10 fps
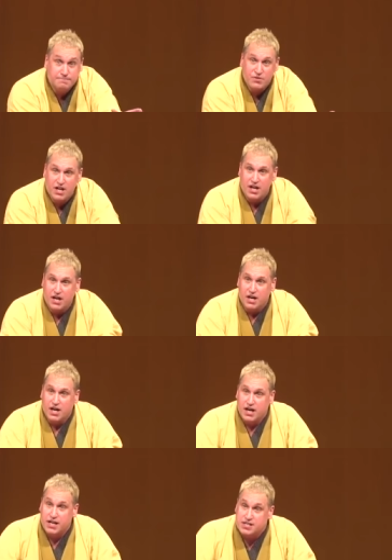And
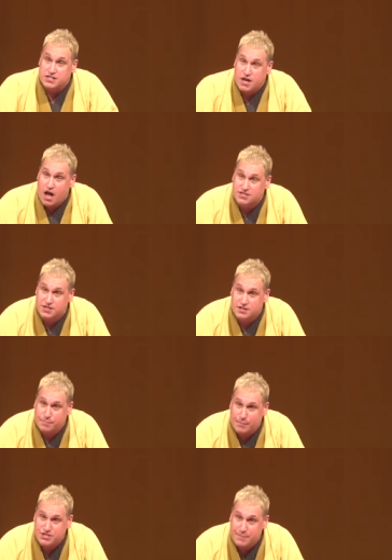he said, Ah, sir, the
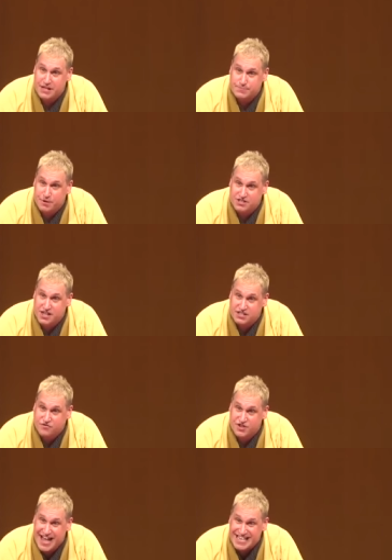proper Japanese pronunciation
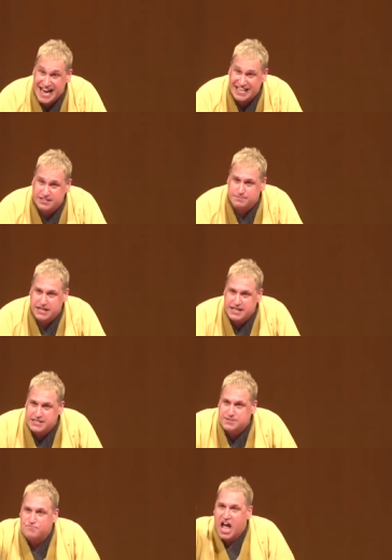for that item
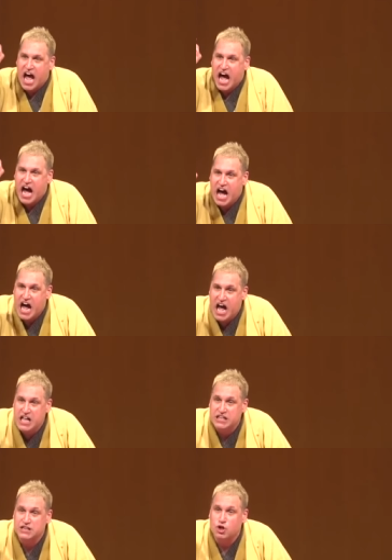is
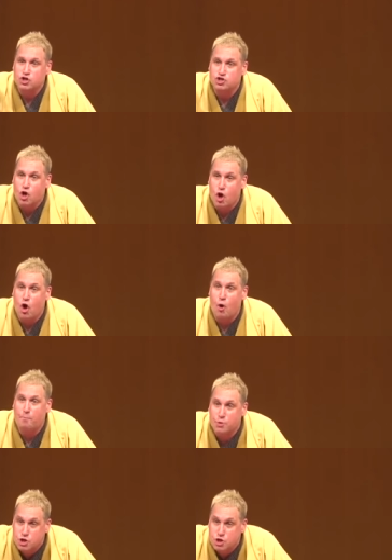hand soap.